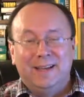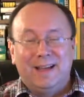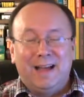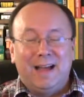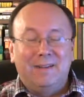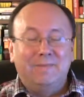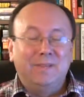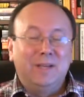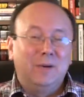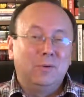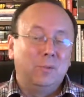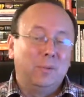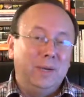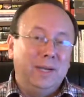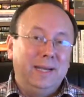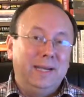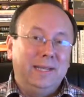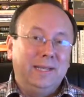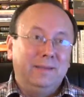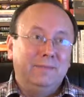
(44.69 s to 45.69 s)
I've done
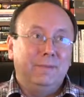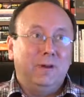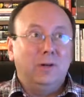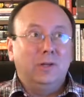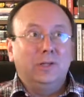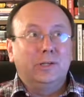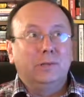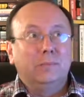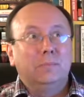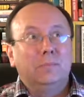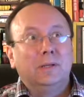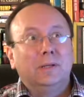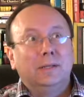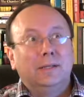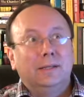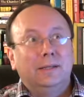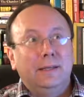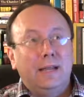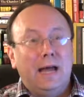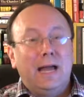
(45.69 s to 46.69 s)
reading in volume
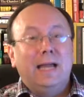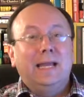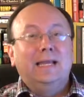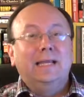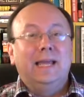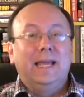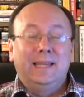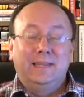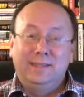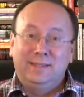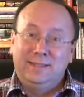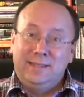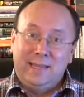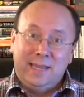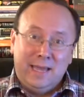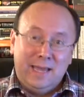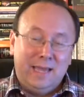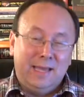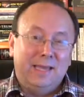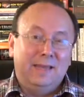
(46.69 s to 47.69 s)
9 and
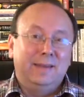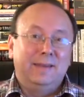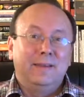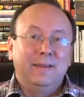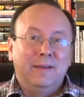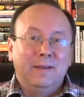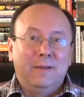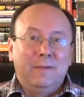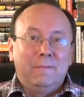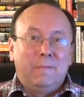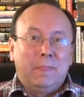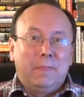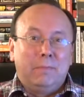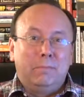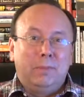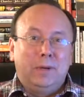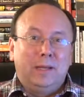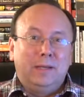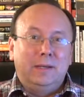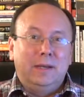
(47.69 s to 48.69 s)
10,
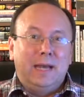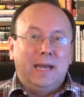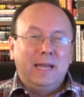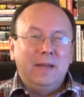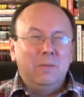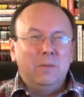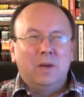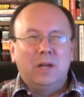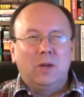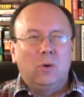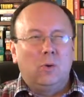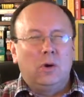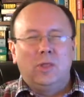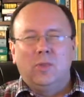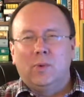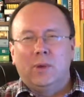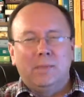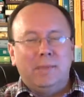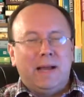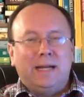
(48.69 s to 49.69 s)
but I didn't want to go all the
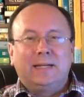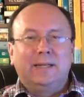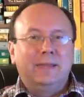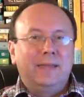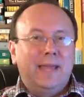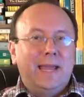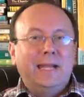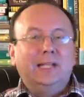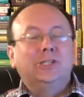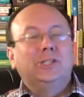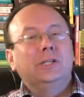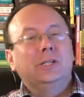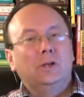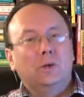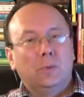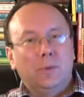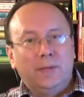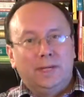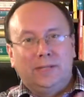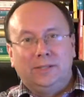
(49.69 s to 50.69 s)
way back to the ancient
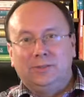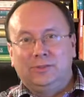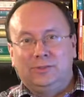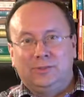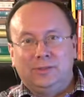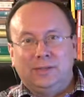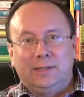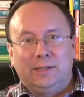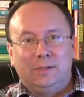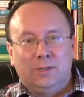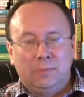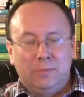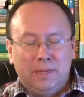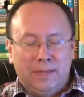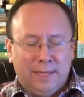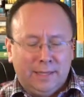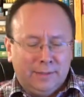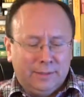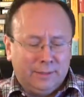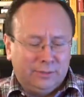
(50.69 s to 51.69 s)
Greeks to
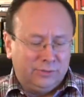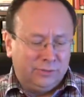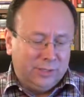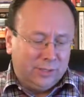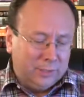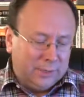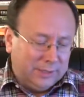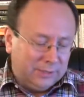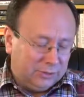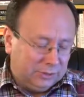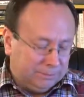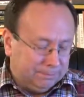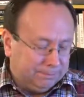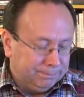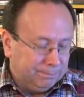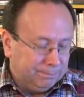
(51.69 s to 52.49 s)
begin this series.